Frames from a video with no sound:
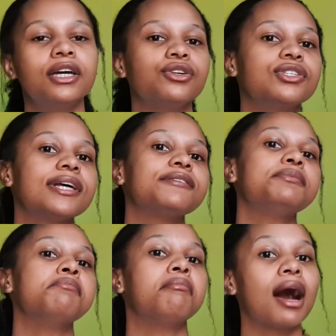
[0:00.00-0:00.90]
you just have to
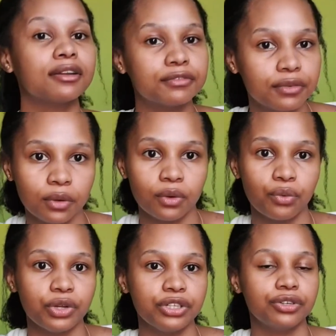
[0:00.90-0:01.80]
be mindful
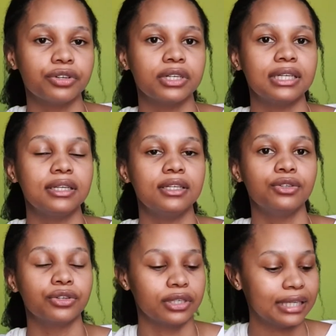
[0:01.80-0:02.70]
when you're